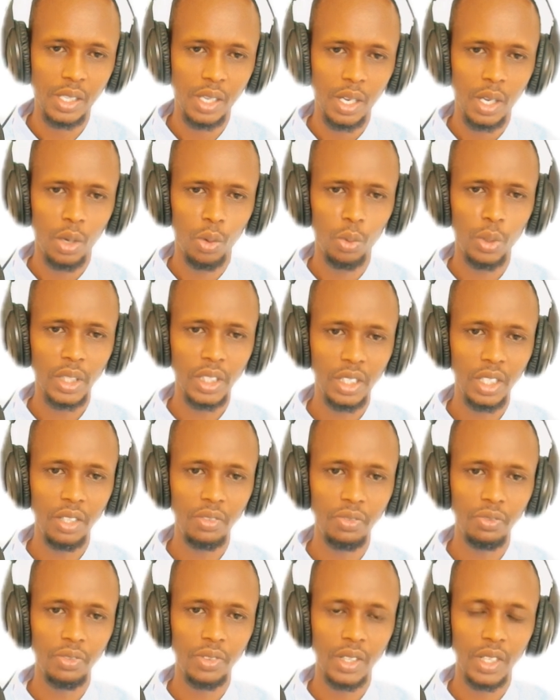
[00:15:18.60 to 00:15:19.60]
What if
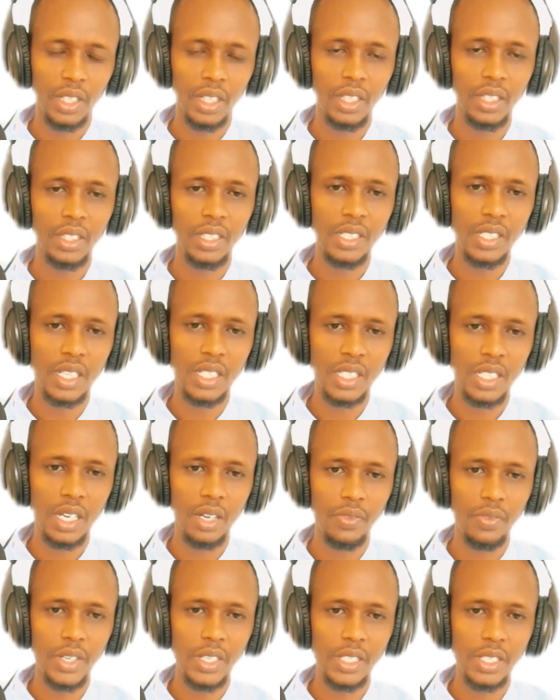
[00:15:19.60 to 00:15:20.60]
it is a
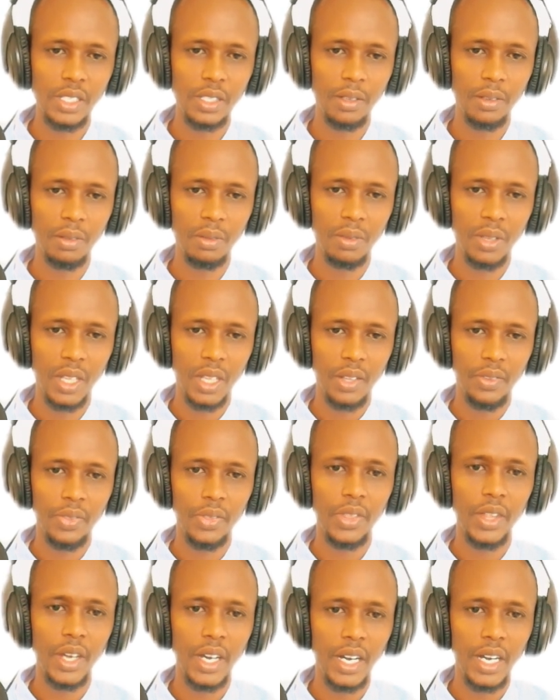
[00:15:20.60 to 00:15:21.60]
service
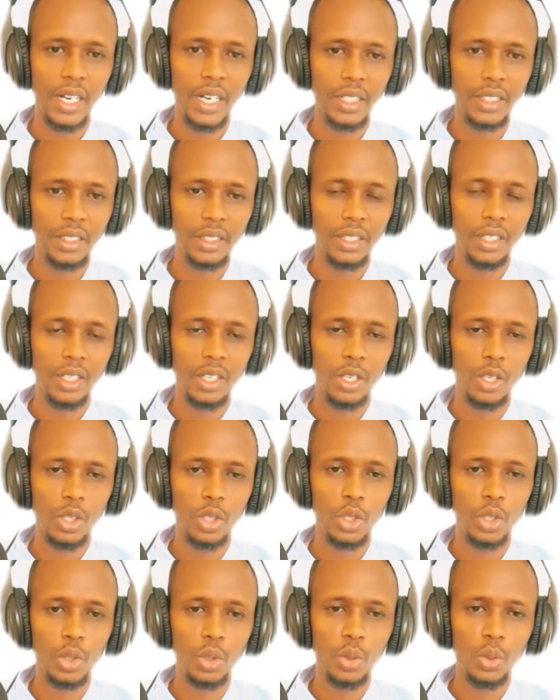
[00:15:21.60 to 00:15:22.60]
that
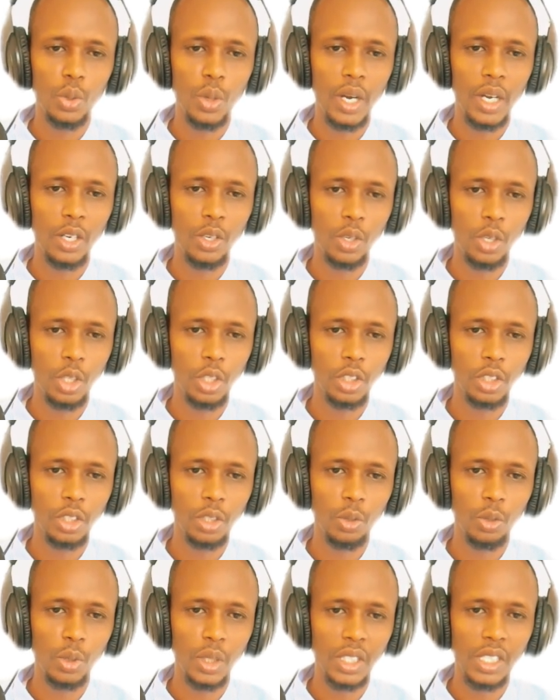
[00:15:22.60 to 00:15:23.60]
you are
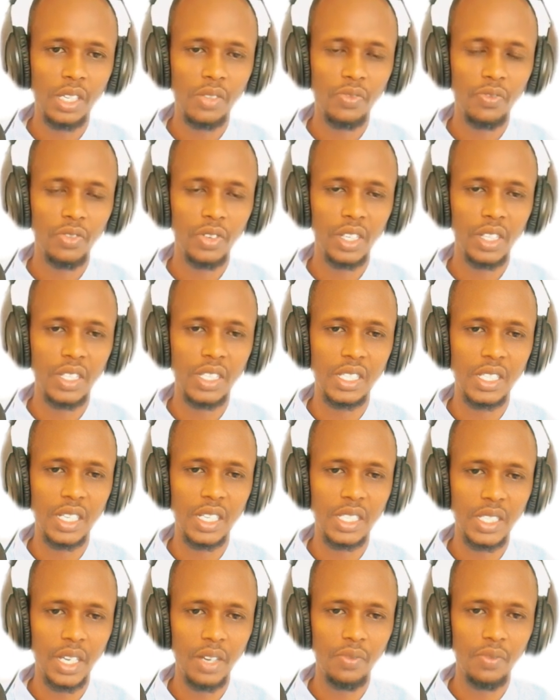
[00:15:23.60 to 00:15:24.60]
not, what if it is a
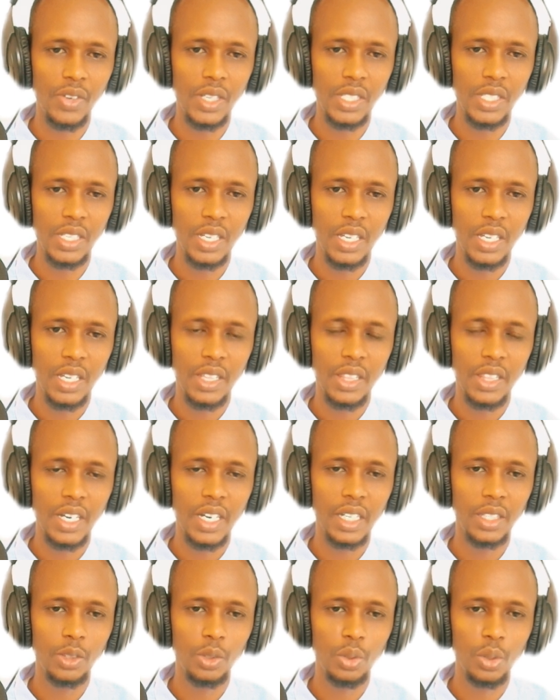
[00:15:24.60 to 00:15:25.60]
service
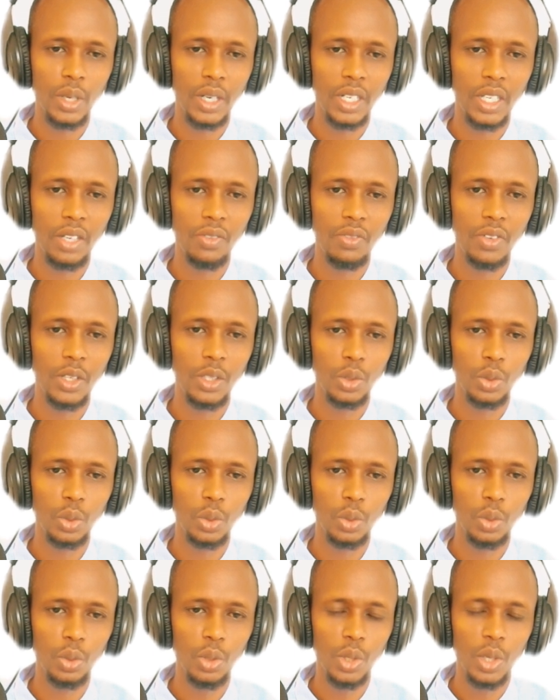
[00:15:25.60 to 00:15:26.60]
that you are giving
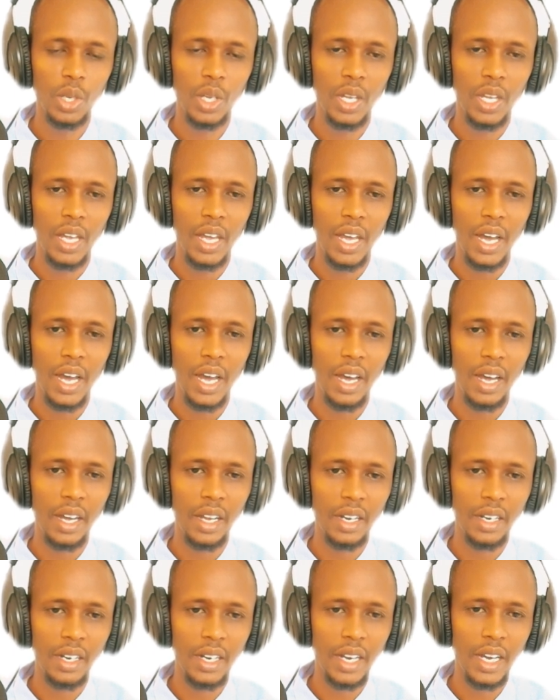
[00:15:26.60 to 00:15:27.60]
to a
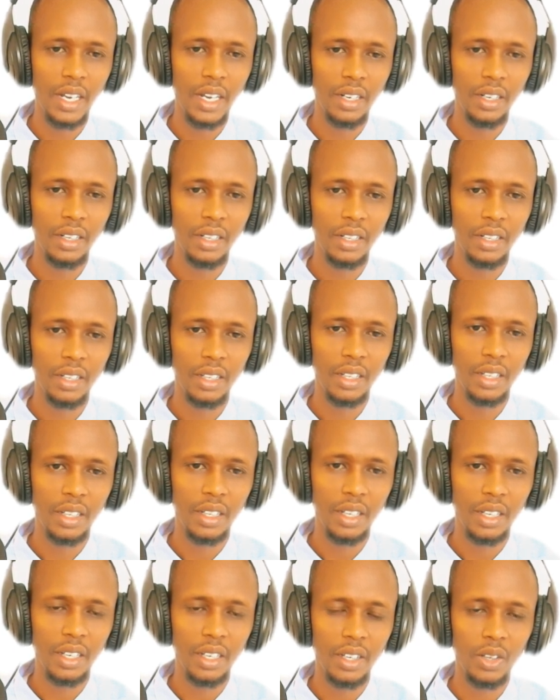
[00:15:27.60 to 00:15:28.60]
non
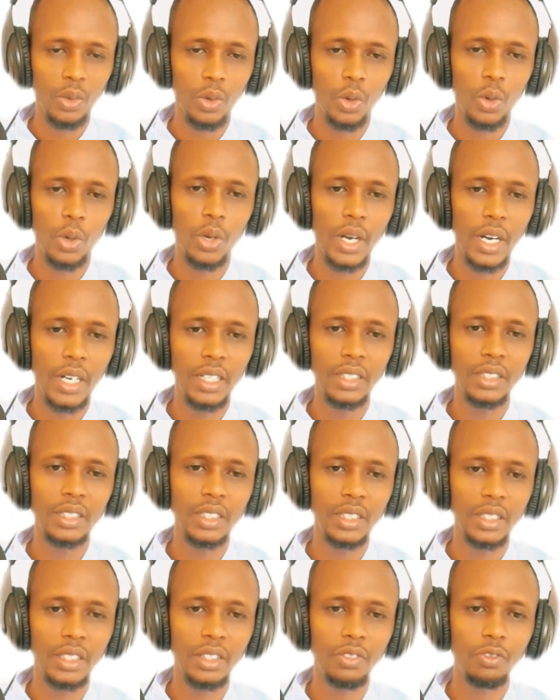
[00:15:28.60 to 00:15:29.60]
or an
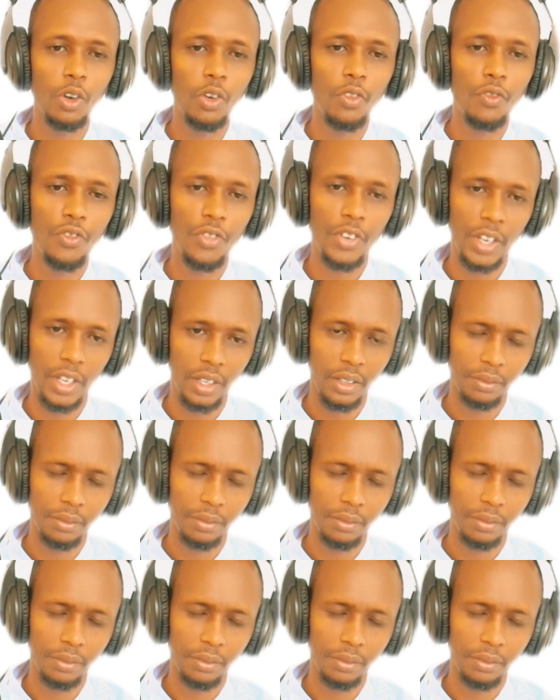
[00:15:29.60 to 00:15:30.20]
entity for free?